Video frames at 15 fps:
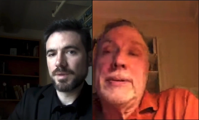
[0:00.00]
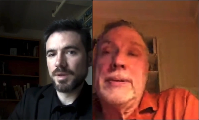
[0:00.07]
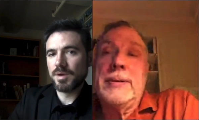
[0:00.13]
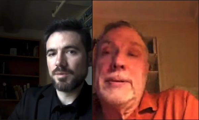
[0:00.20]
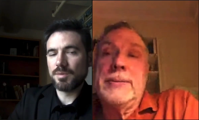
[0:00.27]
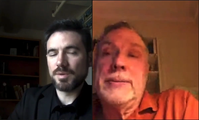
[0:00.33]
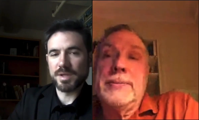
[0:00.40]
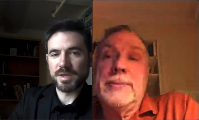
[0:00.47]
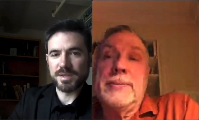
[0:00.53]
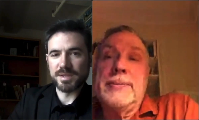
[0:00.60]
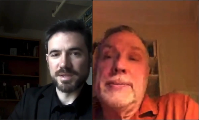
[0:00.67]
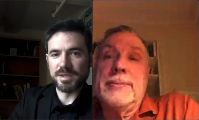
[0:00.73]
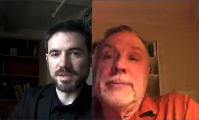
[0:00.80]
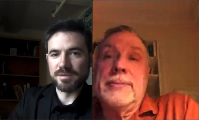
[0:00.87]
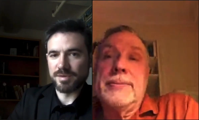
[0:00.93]
Speaker 1: Well, like the
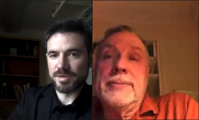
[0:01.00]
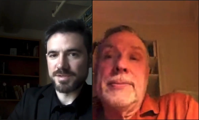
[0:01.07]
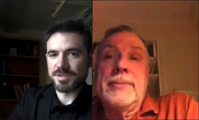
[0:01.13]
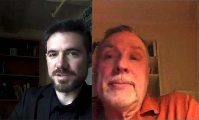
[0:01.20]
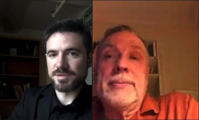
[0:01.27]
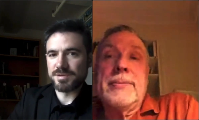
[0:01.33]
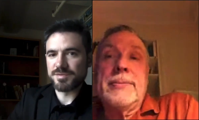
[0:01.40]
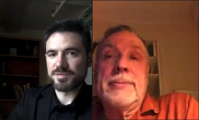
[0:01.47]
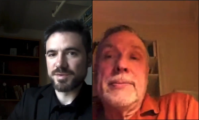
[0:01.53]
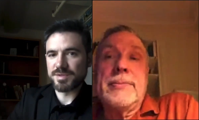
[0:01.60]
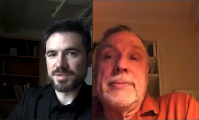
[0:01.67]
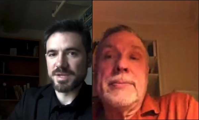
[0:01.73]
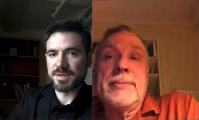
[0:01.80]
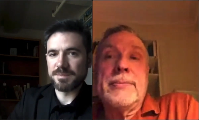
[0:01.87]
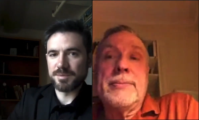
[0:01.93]
Ingvar stones, for
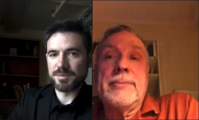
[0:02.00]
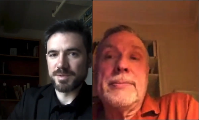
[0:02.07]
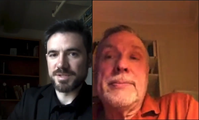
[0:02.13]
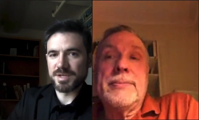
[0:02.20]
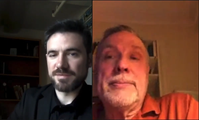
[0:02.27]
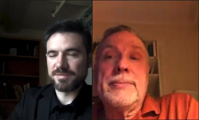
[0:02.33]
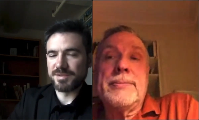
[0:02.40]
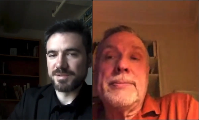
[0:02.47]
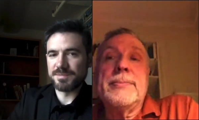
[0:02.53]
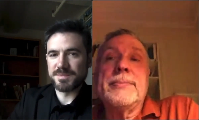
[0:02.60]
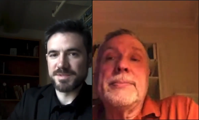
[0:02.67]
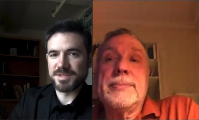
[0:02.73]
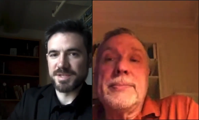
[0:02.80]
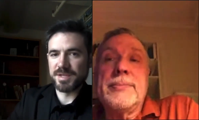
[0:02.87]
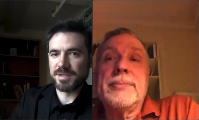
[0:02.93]
example, which often
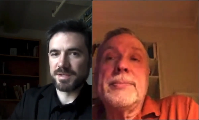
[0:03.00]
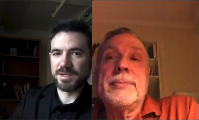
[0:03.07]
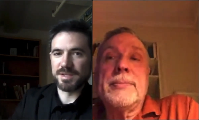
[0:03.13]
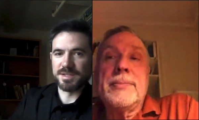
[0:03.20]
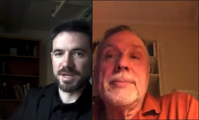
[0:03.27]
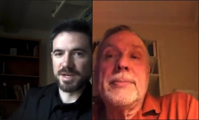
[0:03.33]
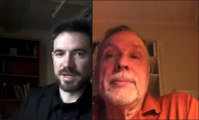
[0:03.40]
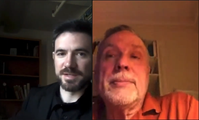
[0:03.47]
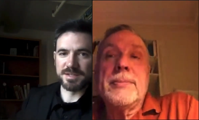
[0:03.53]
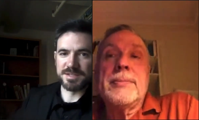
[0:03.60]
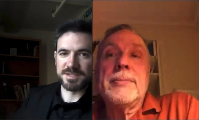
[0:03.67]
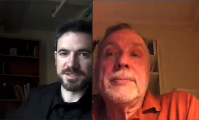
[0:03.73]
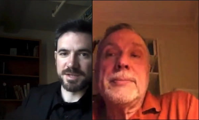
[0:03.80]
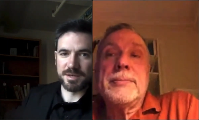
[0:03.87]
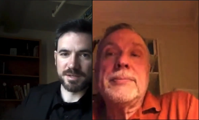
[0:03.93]
say he died in
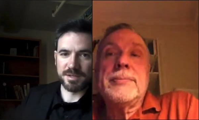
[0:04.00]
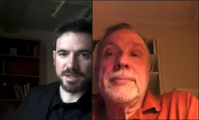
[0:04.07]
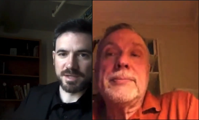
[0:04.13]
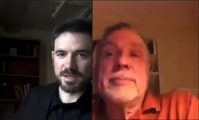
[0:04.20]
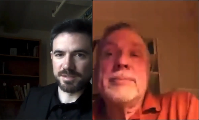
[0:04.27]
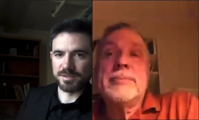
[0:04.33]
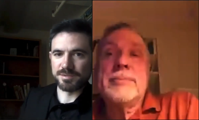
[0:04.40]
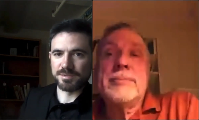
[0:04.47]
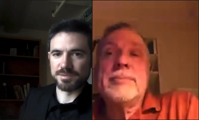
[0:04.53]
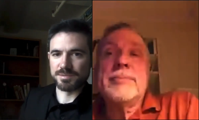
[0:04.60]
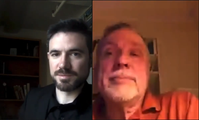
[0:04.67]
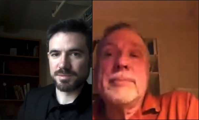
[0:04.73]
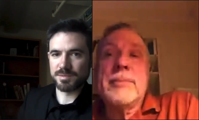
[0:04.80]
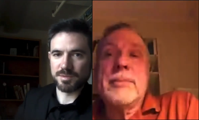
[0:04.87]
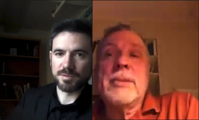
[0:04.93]
Serkland or
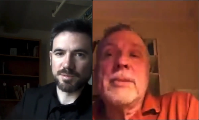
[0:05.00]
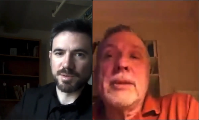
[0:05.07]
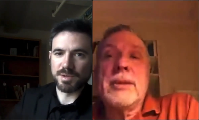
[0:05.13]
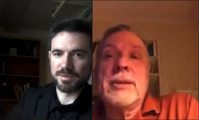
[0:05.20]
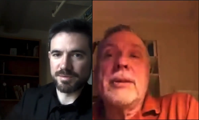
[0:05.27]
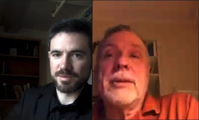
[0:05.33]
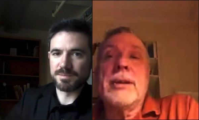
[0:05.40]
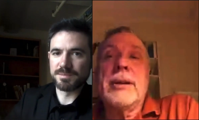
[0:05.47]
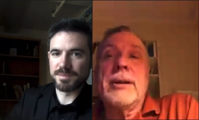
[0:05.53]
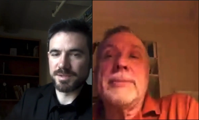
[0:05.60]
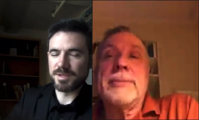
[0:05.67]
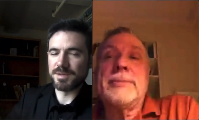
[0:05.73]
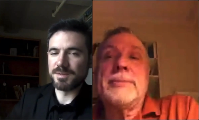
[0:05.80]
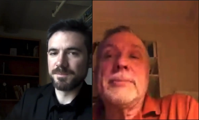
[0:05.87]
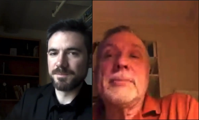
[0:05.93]
wherever. Yeah.
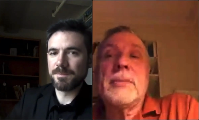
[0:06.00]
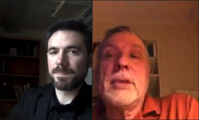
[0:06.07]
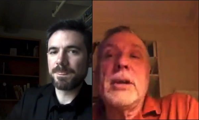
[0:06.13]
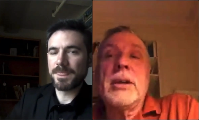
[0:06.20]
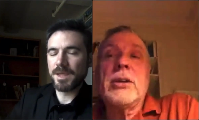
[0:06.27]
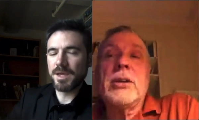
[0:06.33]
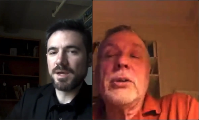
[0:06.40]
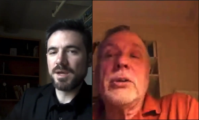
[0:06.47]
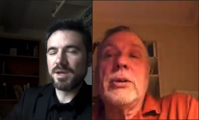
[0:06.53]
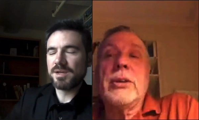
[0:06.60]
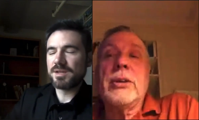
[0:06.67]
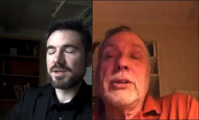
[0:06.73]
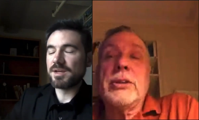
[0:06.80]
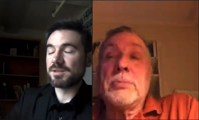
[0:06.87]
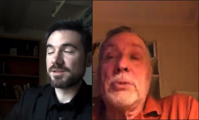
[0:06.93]
You know that
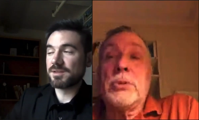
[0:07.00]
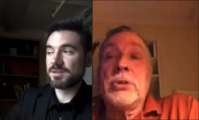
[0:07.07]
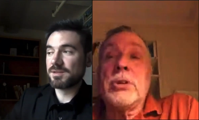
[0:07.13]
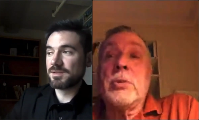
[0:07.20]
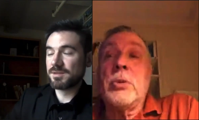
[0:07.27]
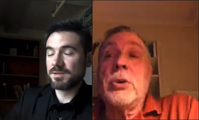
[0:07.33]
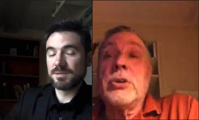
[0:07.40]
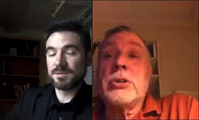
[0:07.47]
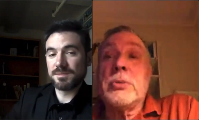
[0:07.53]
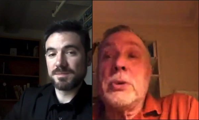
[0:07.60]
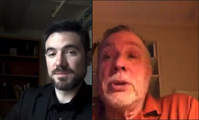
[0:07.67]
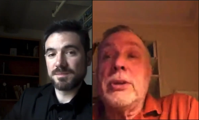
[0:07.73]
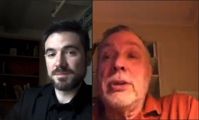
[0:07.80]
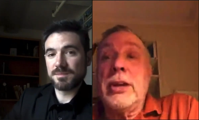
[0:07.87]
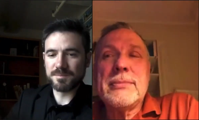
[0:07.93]
this person was with
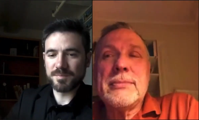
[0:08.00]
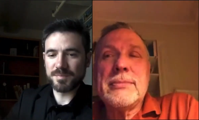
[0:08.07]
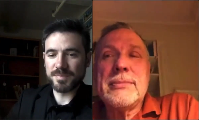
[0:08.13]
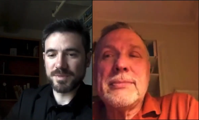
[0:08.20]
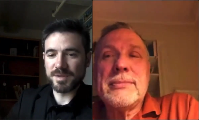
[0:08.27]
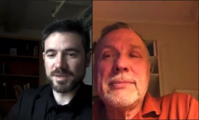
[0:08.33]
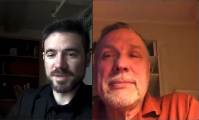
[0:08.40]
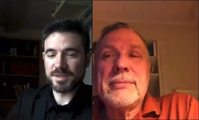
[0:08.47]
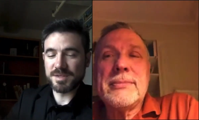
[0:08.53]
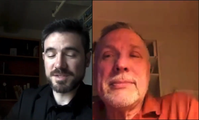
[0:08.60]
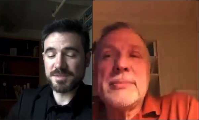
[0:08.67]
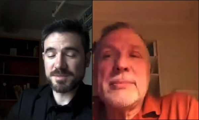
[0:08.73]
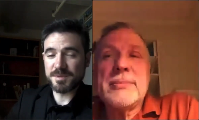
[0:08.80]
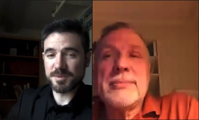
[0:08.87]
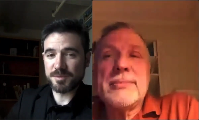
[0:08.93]
Ingvar. This has
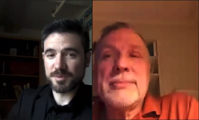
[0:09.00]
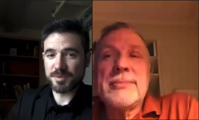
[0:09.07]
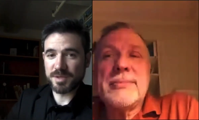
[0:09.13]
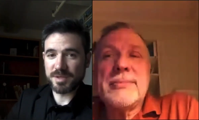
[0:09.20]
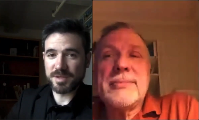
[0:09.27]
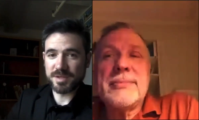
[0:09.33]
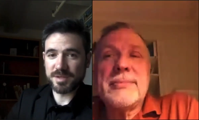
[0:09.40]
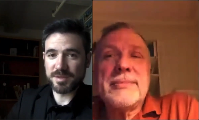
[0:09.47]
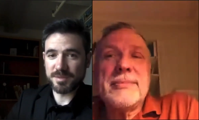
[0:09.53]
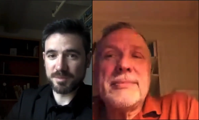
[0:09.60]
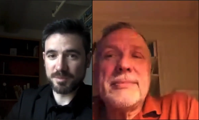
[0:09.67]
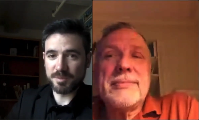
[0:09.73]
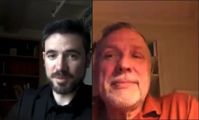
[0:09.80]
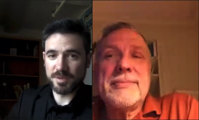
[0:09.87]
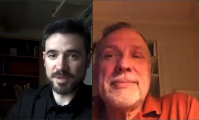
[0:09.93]
been really,
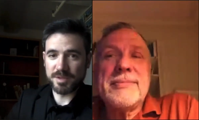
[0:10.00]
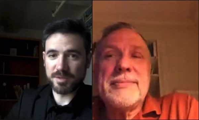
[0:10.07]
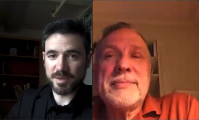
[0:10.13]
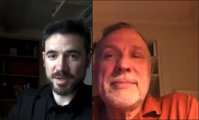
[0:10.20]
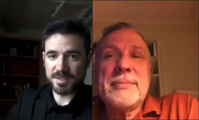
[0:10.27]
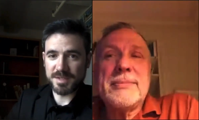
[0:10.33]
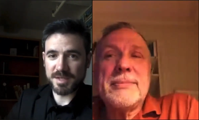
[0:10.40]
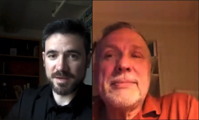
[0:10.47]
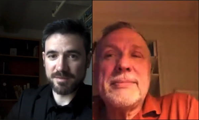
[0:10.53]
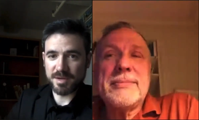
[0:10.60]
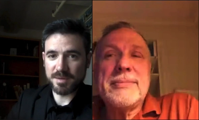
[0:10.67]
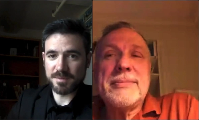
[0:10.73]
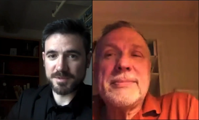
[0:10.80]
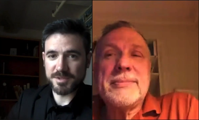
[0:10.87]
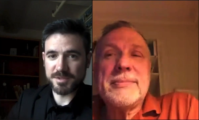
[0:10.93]
really great to have an
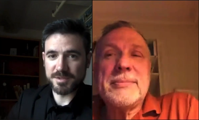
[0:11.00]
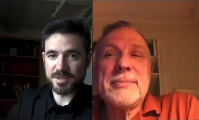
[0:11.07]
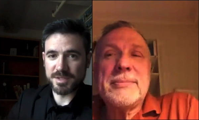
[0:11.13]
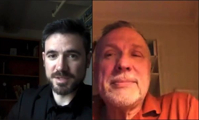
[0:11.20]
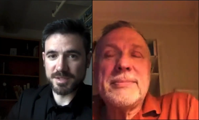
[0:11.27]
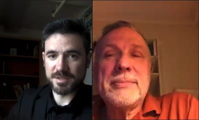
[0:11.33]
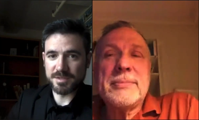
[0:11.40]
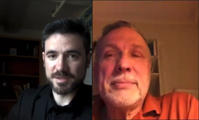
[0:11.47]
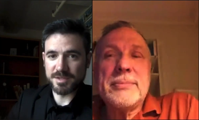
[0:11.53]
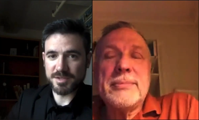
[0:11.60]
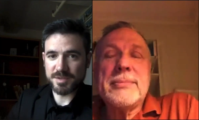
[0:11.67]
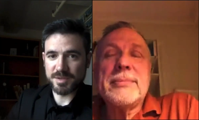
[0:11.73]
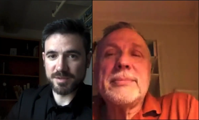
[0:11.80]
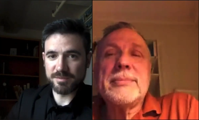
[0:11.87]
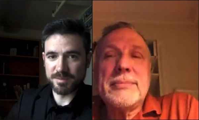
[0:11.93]
opportunity to hear this straight
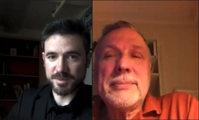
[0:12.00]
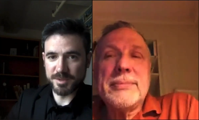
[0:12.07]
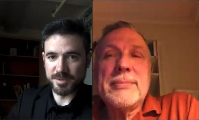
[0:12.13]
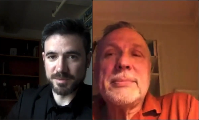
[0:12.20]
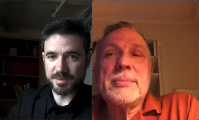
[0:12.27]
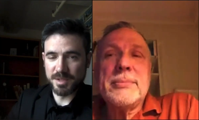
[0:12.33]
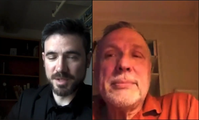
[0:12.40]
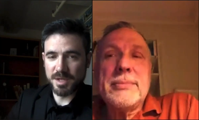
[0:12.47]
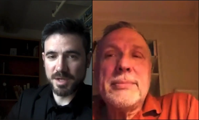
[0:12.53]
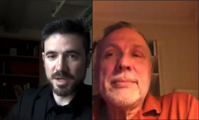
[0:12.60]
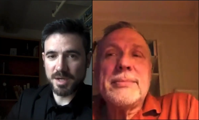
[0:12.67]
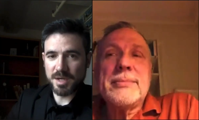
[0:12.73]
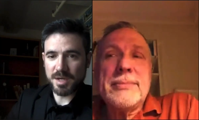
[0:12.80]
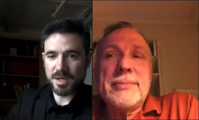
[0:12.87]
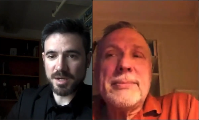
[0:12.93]
from you.
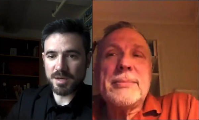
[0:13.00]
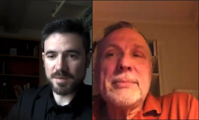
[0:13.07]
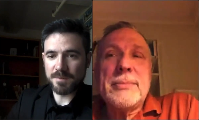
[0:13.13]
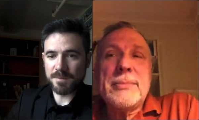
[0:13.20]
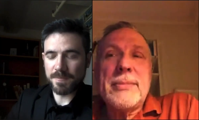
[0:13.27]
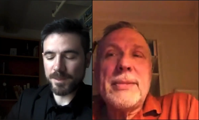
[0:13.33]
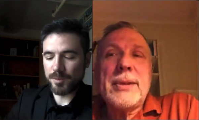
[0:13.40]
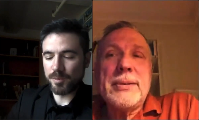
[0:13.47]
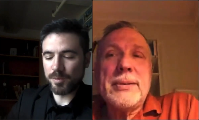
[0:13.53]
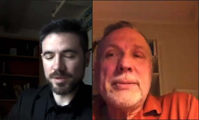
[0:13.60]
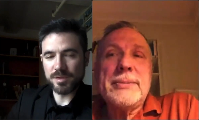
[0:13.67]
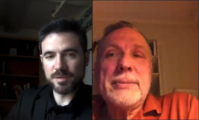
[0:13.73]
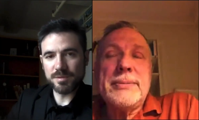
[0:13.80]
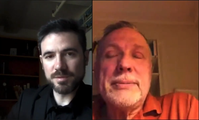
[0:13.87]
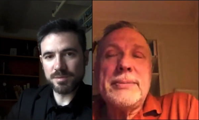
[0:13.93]
Uh, will
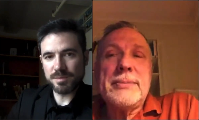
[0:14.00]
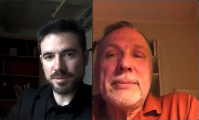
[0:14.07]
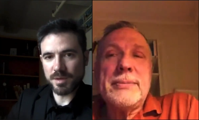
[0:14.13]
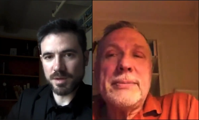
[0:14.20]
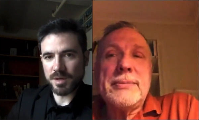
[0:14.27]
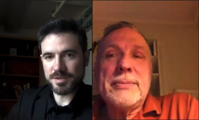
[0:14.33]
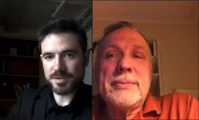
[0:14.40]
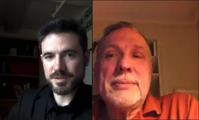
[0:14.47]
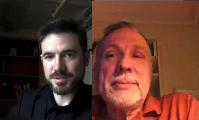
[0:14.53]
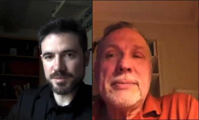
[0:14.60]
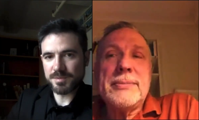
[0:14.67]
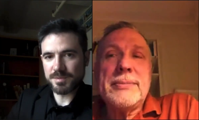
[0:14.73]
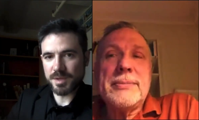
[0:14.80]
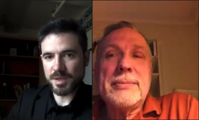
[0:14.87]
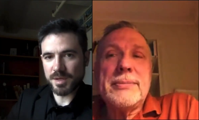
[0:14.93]
you also
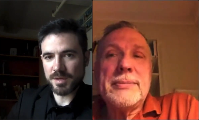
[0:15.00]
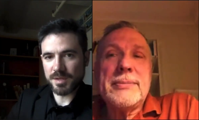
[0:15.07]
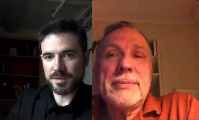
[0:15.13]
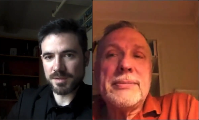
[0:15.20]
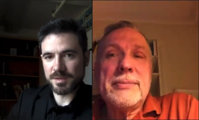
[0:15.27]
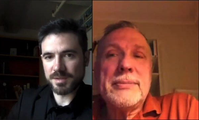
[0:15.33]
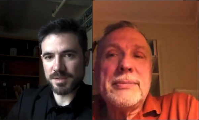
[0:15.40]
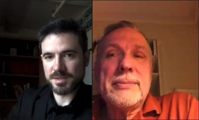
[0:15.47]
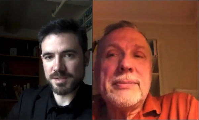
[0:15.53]
uh, tell